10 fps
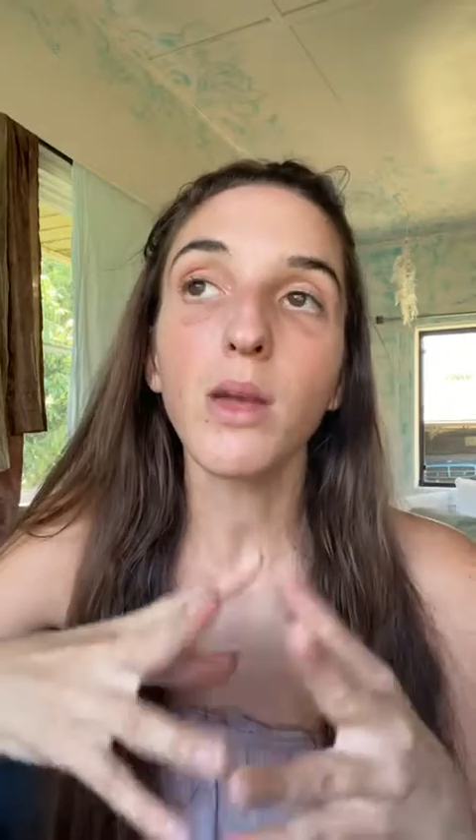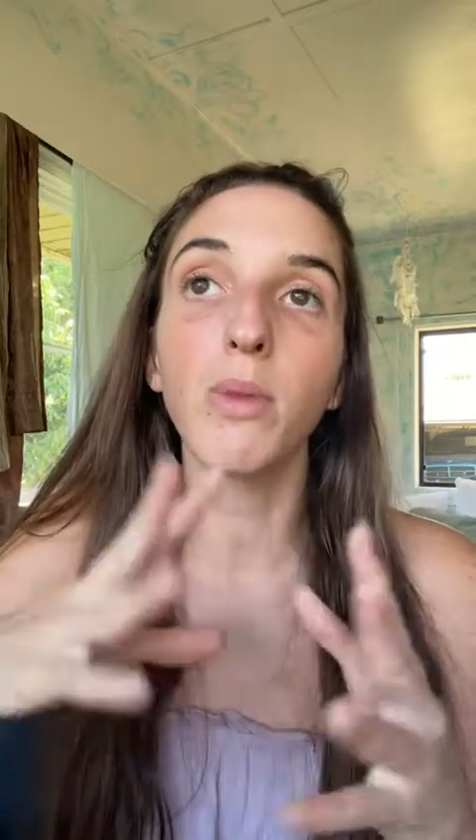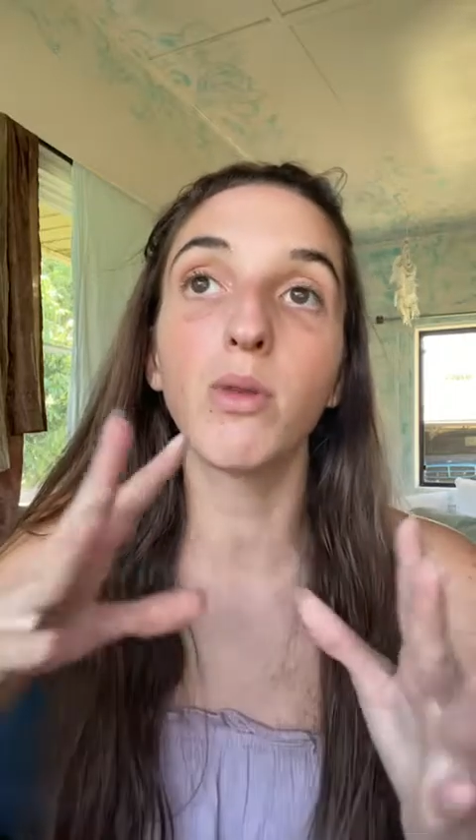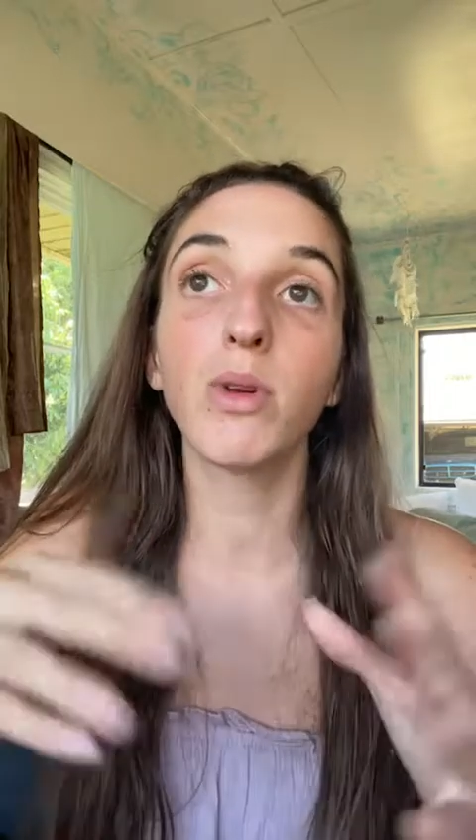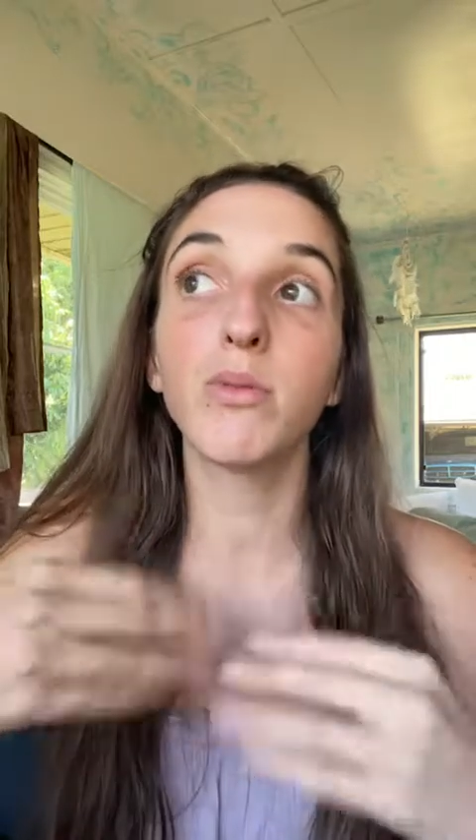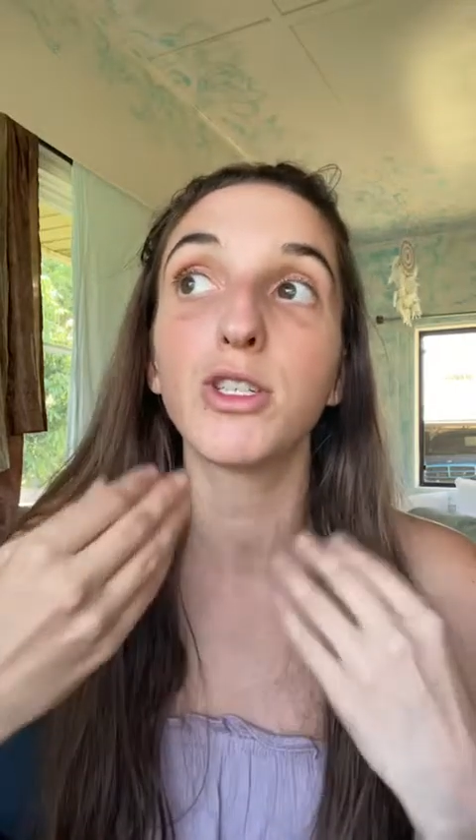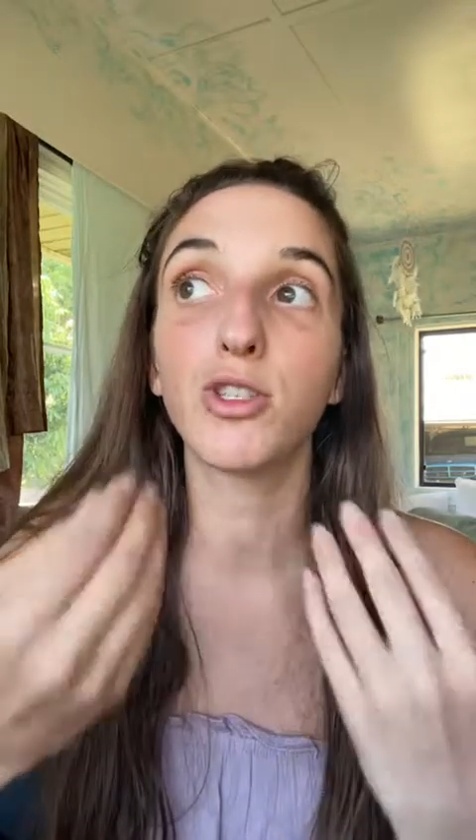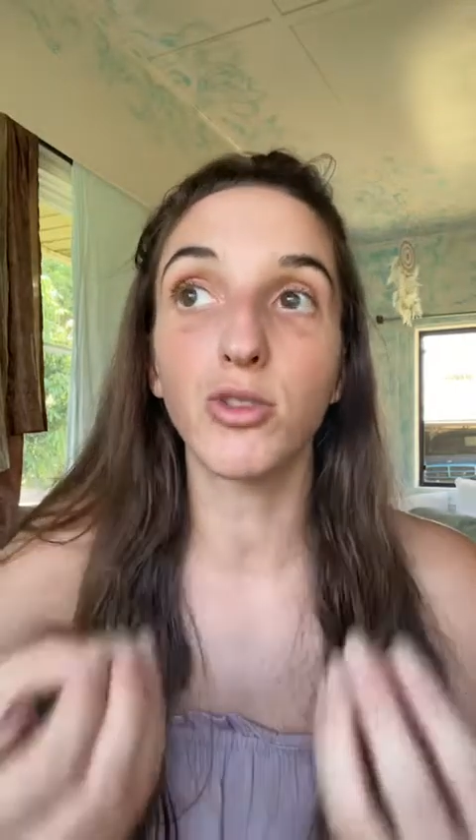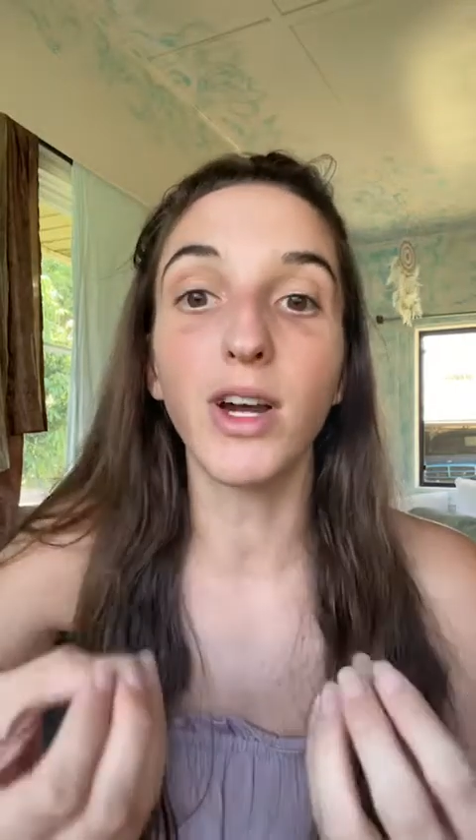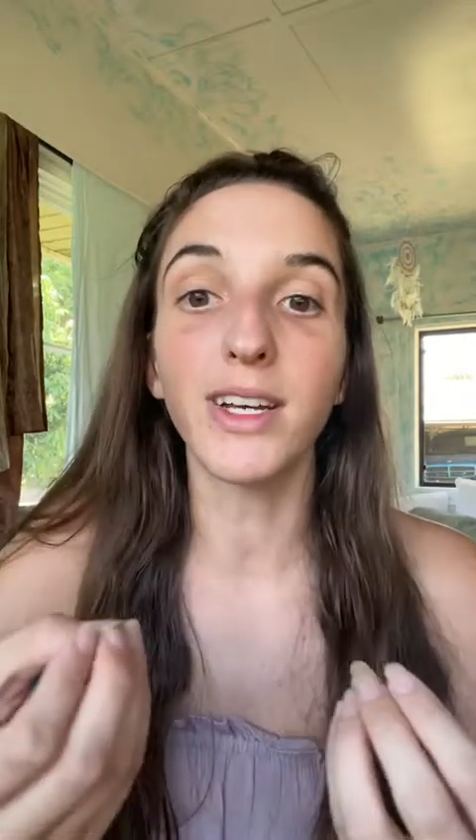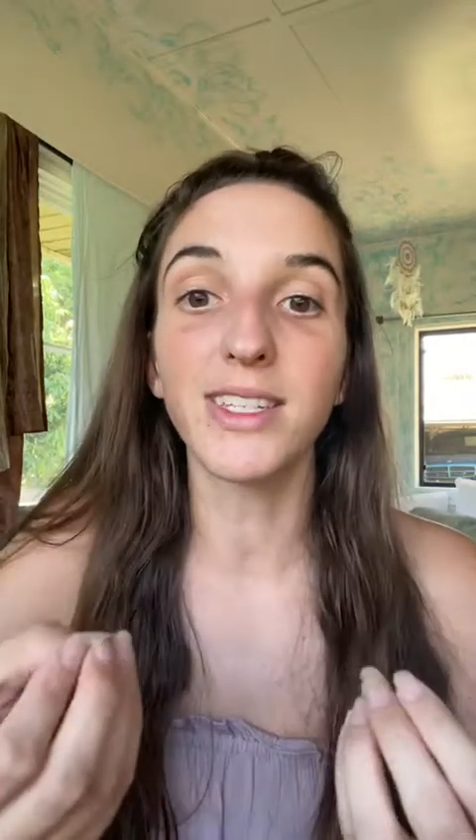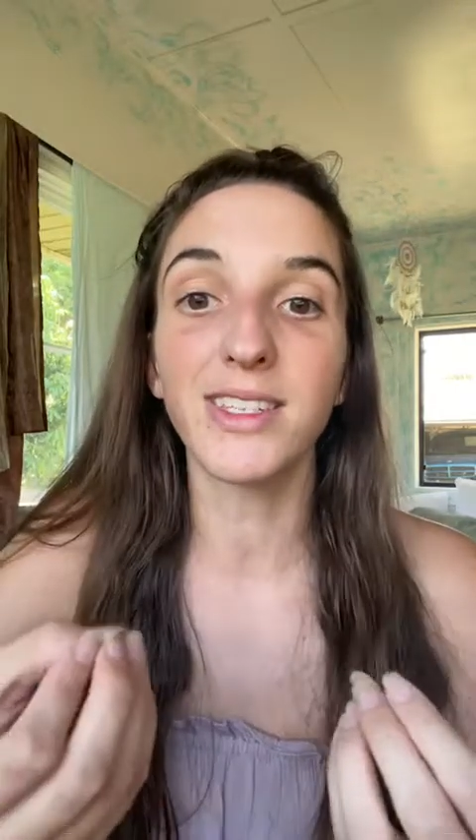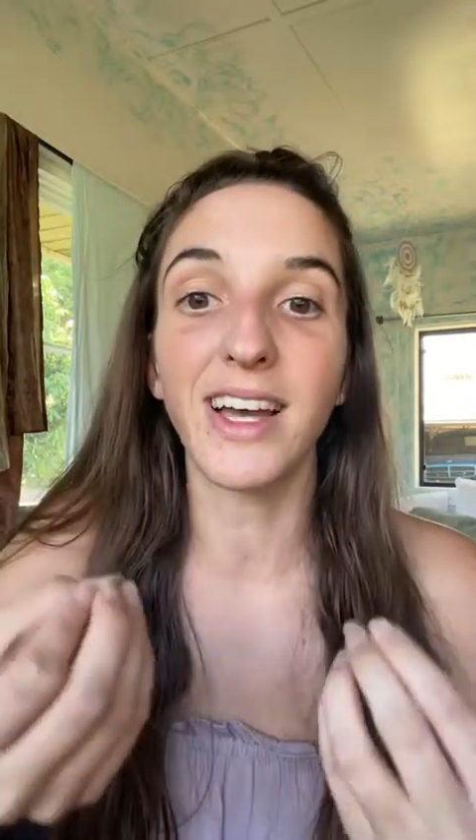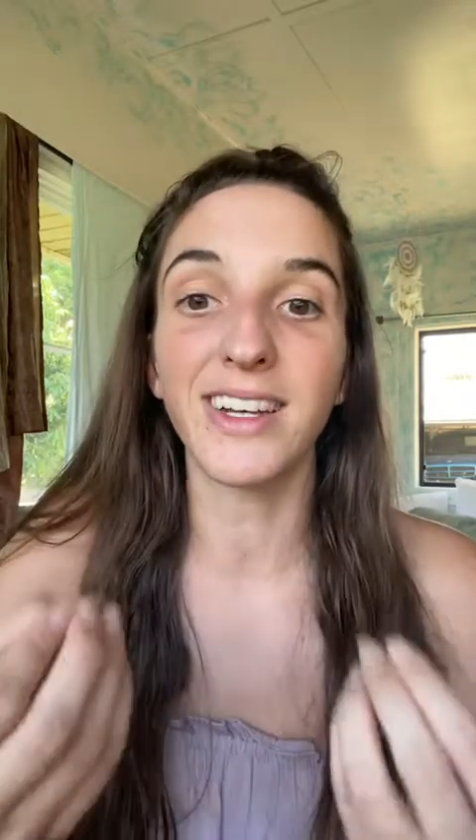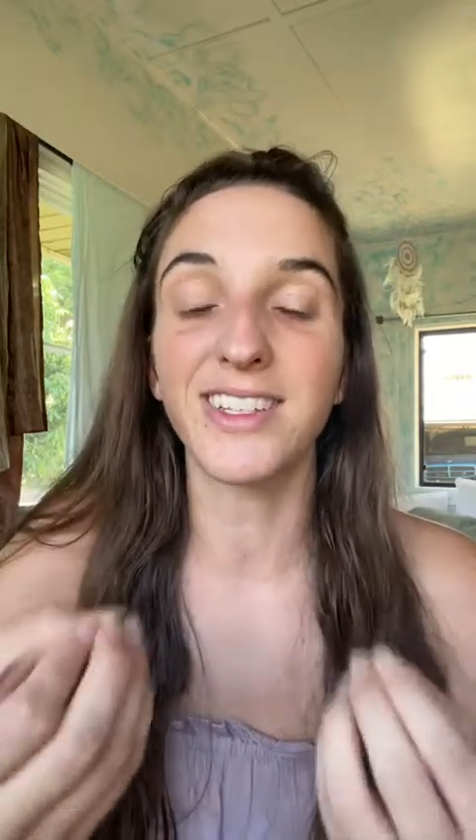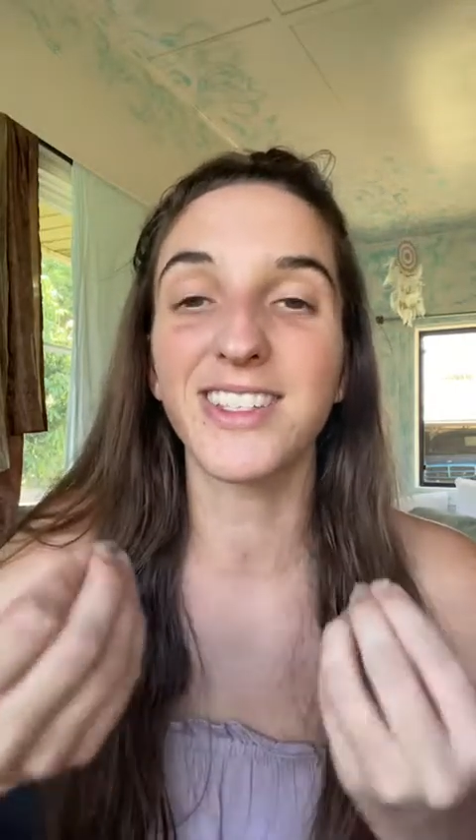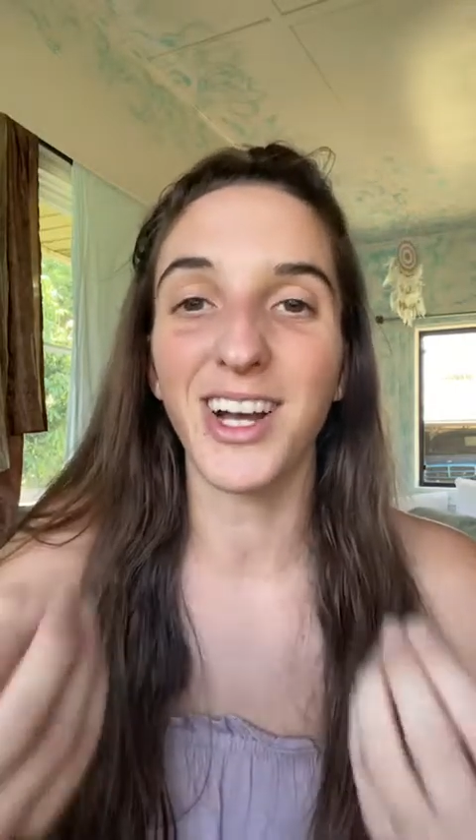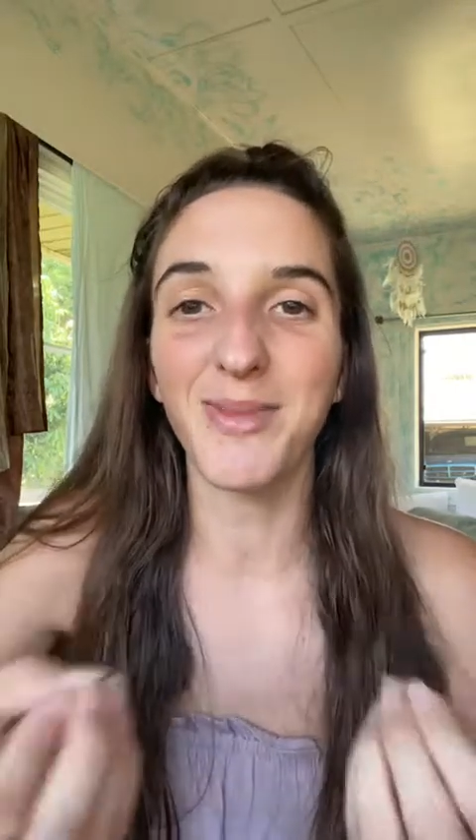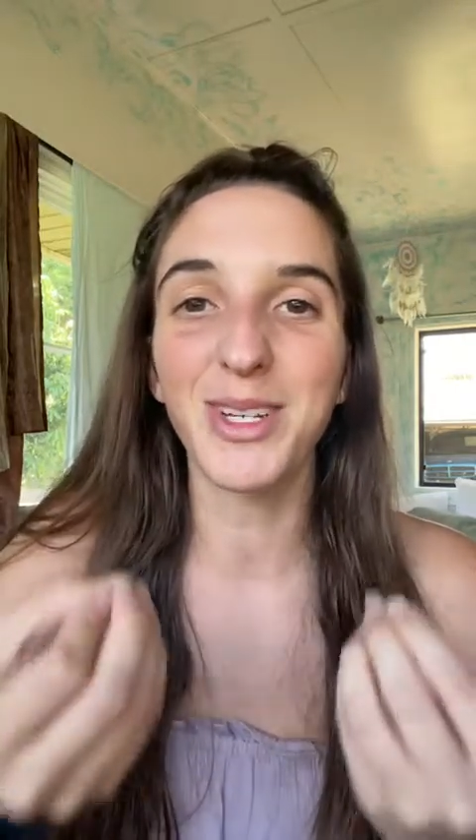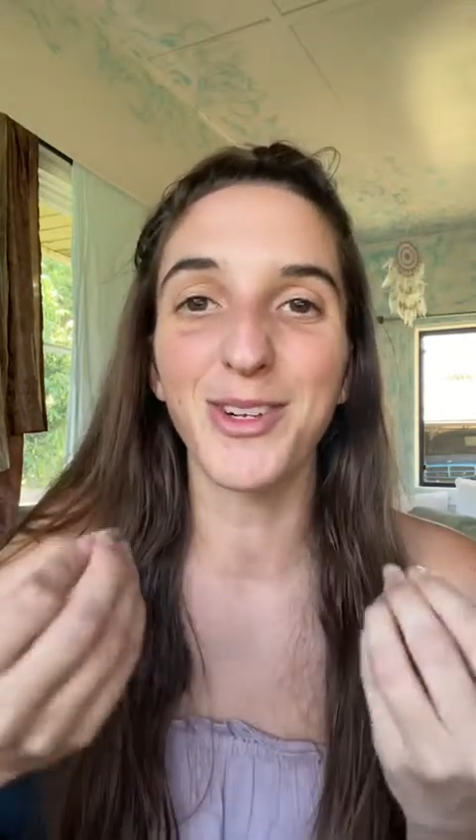But when we trust that it's
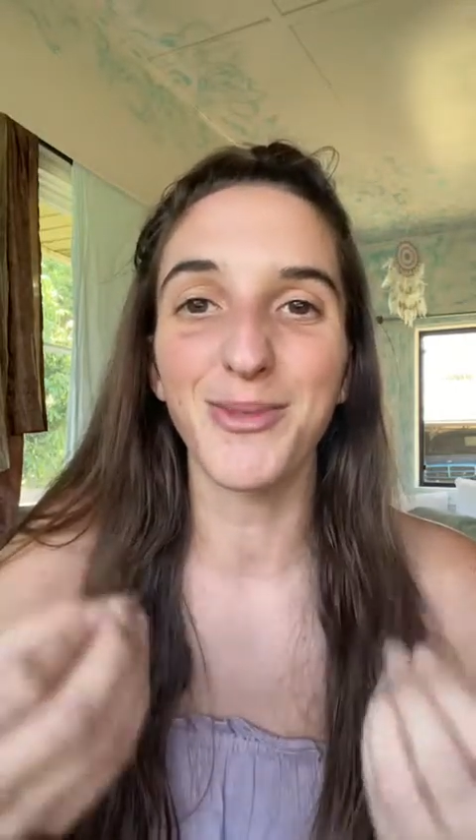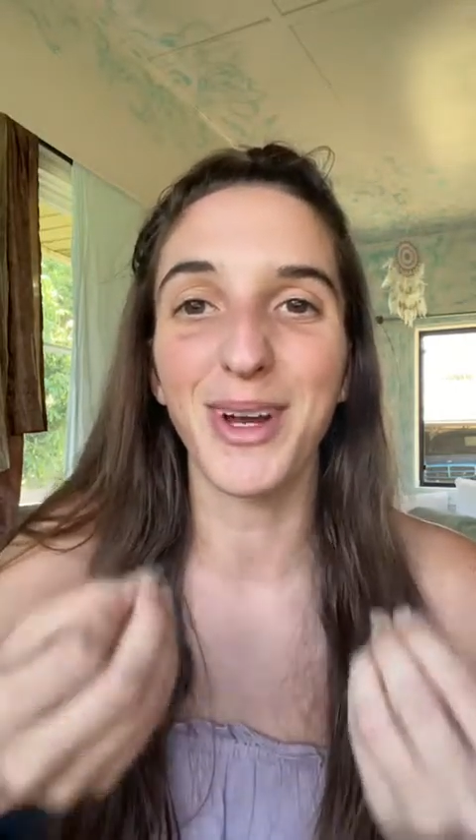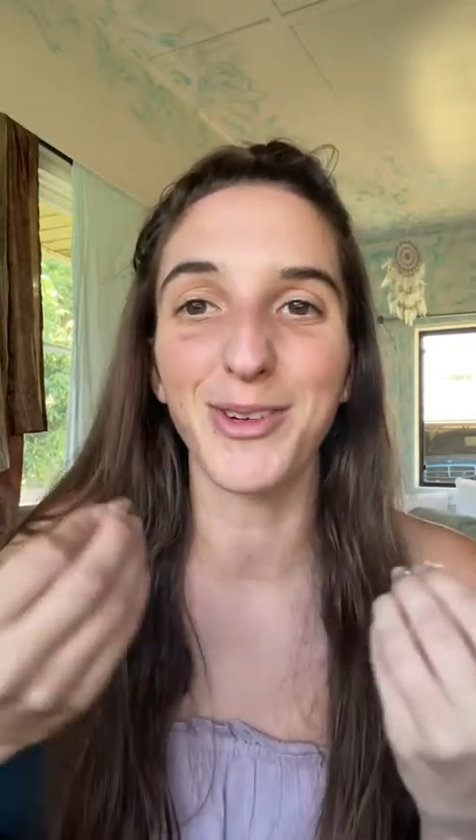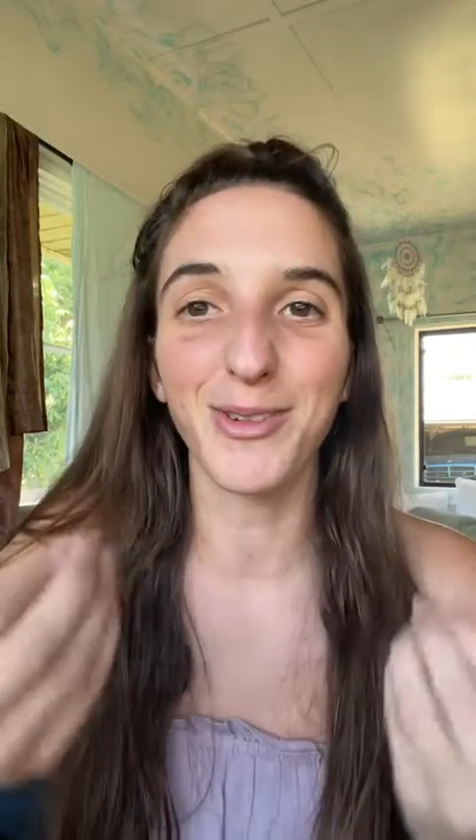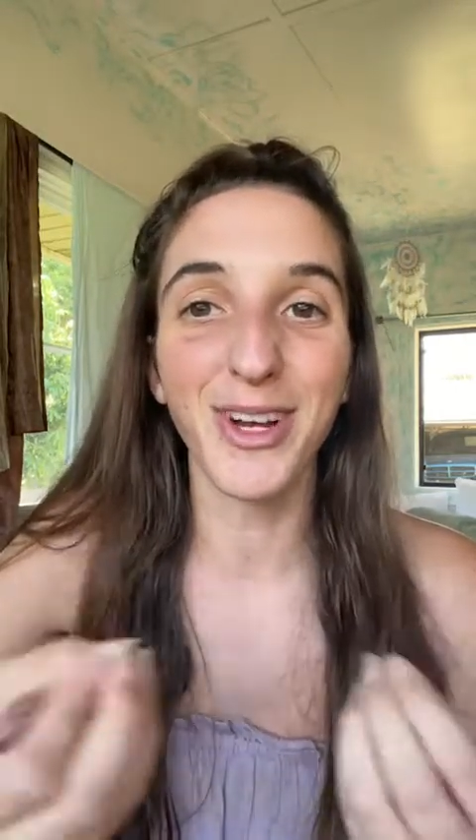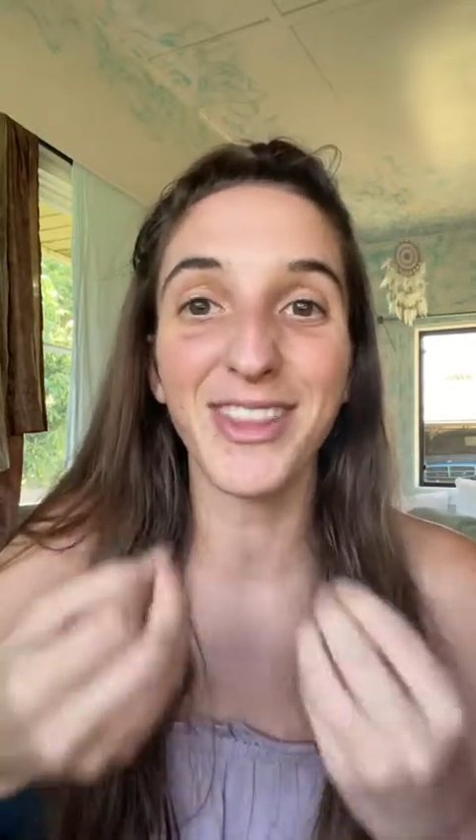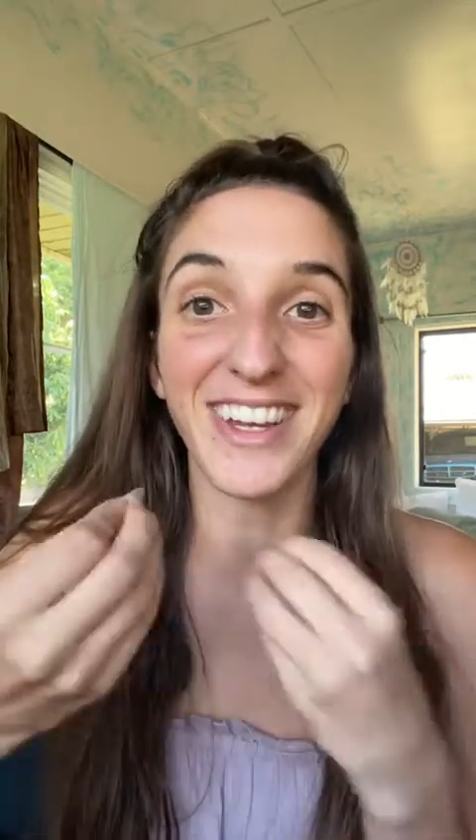coming no matter what,